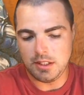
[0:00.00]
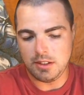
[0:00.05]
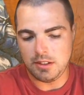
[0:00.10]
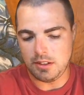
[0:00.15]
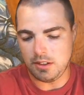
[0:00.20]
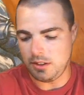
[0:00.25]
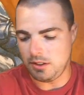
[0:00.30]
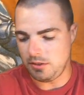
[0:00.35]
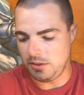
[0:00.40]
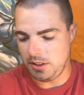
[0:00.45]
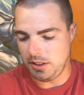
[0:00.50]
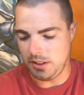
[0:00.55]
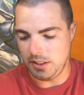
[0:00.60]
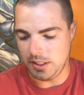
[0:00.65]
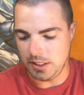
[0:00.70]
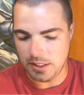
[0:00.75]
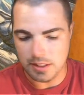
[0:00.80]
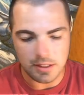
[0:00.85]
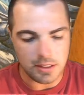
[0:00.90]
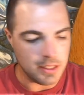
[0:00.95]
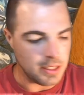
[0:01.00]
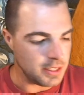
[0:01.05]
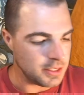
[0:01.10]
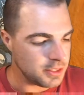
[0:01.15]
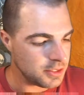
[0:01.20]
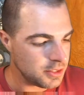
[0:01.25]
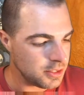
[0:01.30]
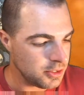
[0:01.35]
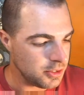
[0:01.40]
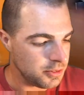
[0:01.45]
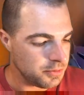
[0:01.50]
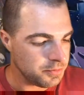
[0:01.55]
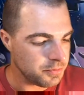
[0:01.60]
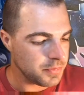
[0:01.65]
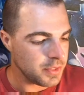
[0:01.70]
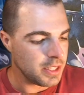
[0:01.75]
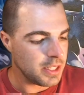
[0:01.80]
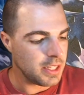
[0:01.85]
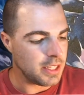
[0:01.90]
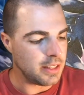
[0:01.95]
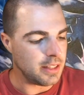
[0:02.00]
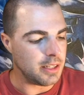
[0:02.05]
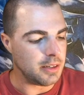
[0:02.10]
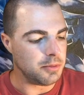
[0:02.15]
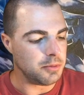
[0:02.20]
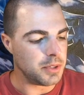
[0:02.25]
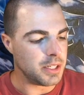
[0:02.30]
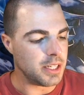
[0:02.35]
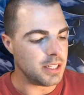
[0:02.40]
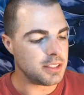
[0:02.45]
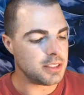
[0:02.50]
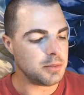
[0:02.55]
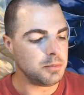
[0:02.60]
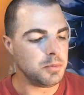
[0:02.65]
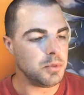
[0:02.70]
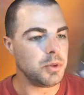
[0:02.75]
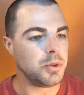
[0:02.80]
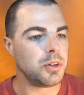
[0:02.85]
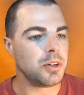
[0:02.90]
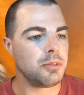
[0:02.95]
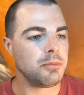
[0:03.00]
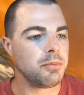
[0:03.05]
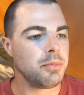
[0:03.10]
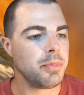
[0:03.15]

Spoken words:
are really nice too. And then we got some more